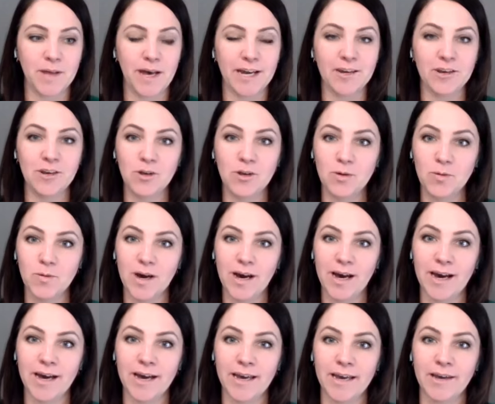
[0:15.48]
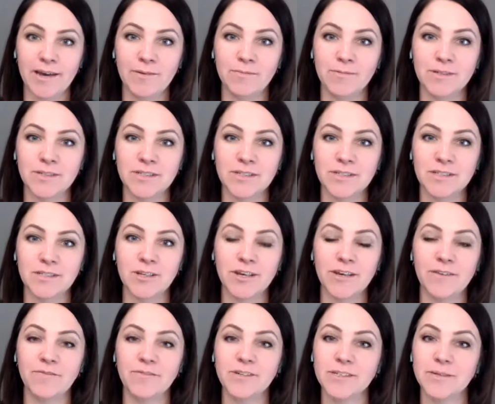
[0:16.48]
I knew I was
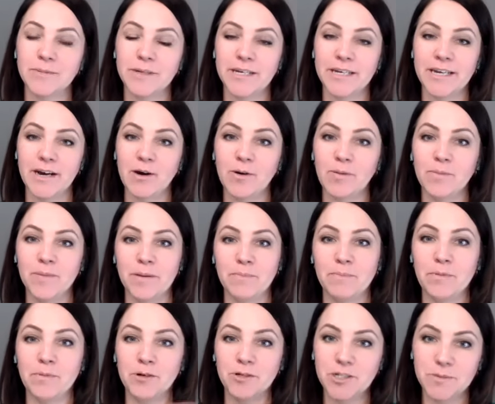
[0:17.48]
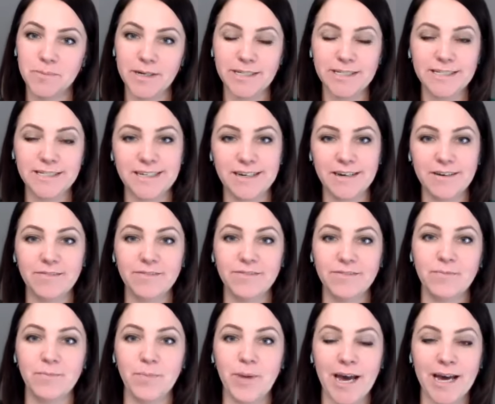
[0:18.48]
looking for somebody to help me push myself
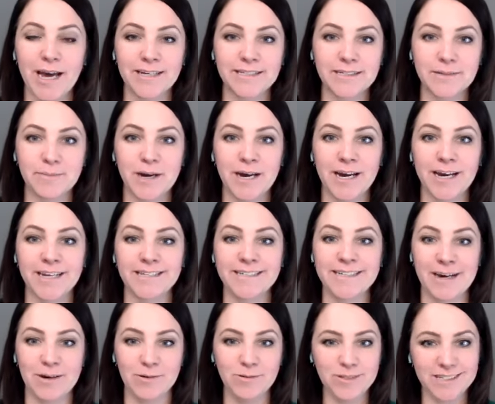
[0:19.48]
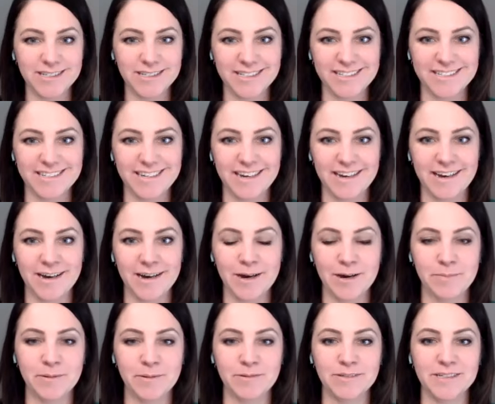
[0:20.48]
past my doubts.
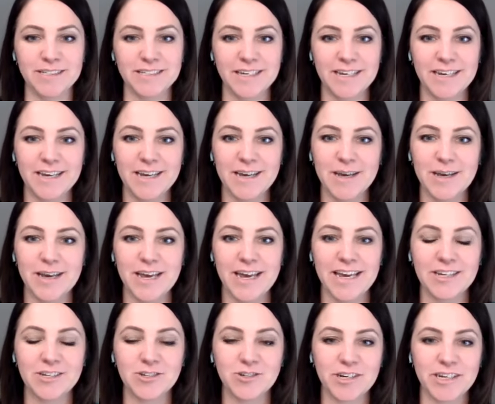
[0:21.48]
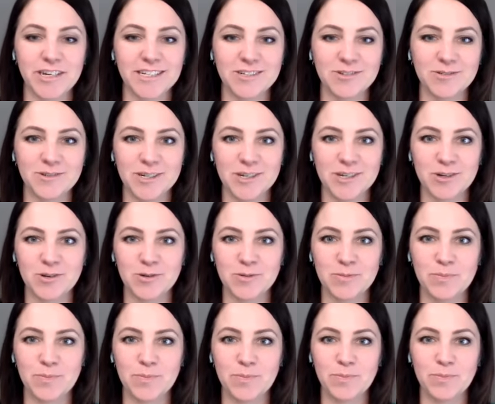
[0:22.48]
Um, I was entering into a
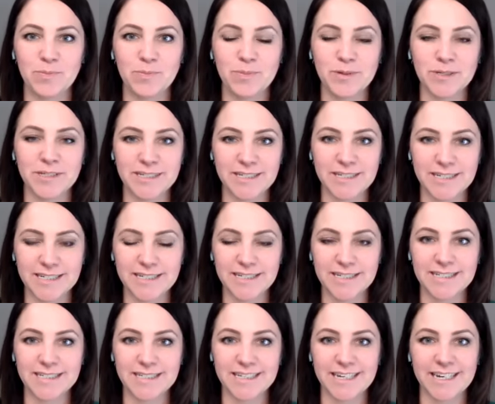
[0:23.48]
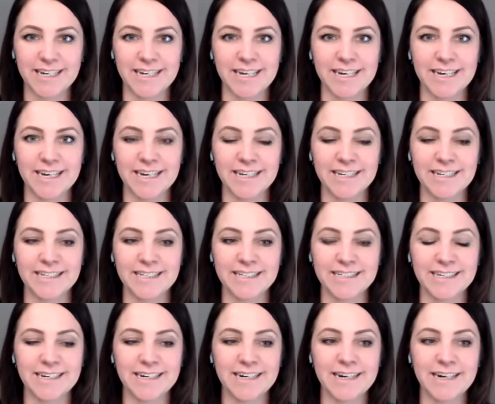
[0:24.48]
new business and
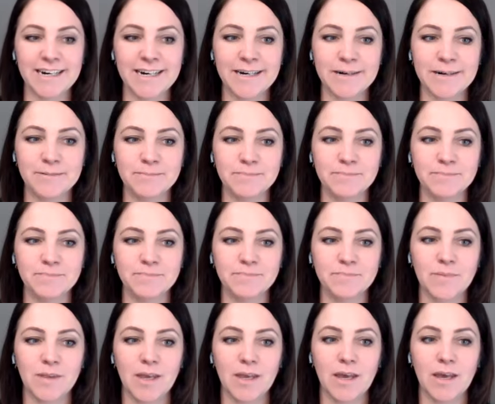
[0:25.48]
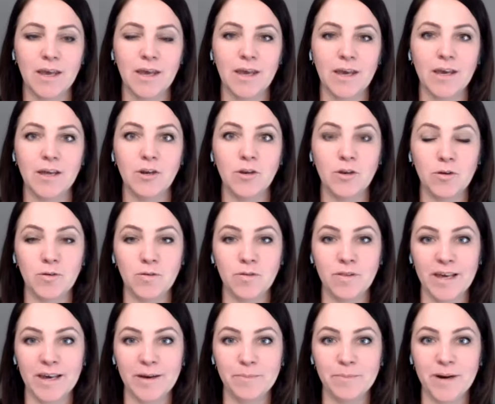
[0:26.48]
um, knew
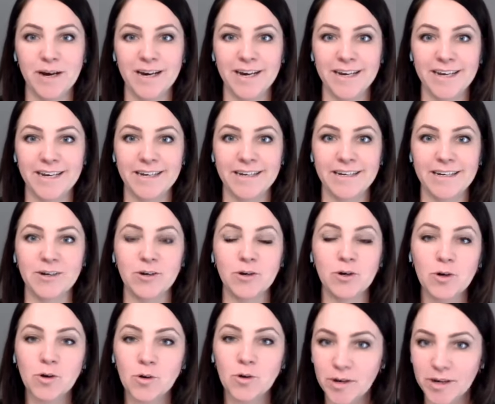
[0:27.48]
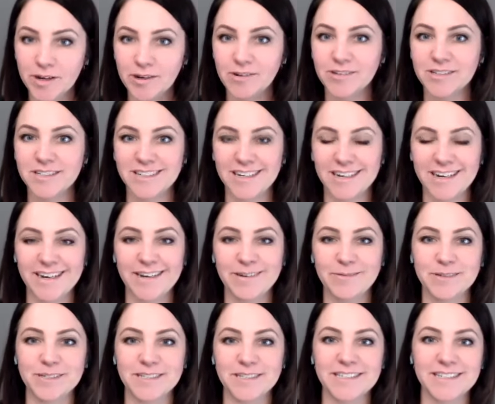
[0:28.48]
that my critical side
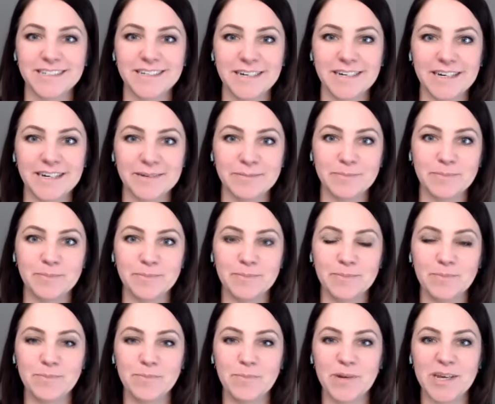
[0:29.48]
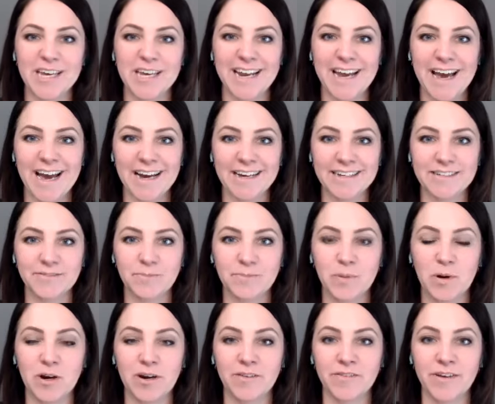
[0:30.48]
was going to be an active
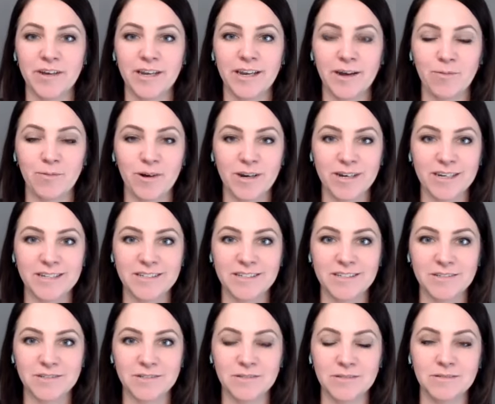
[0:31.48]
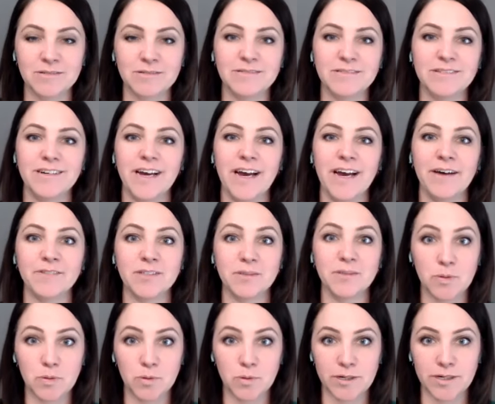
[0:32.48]
part of it and I wanted to have
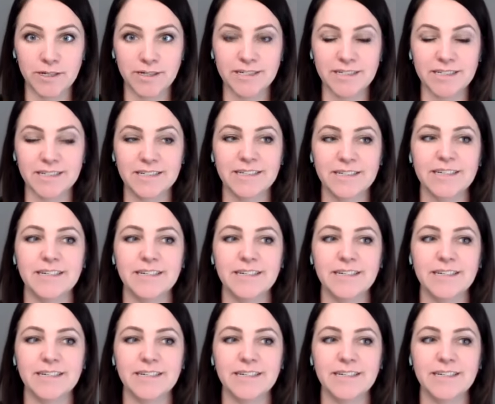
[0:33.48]
support